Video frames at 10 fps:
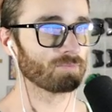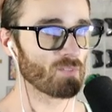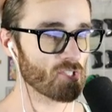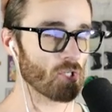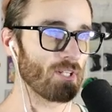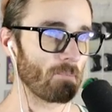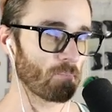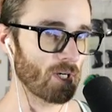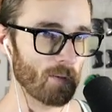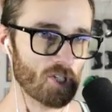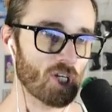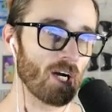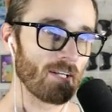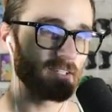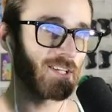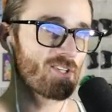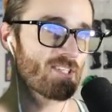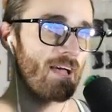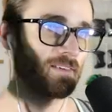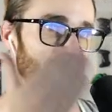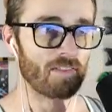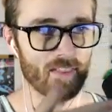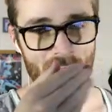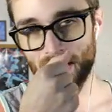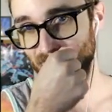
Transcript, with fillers: So they pretty much cut it to just having that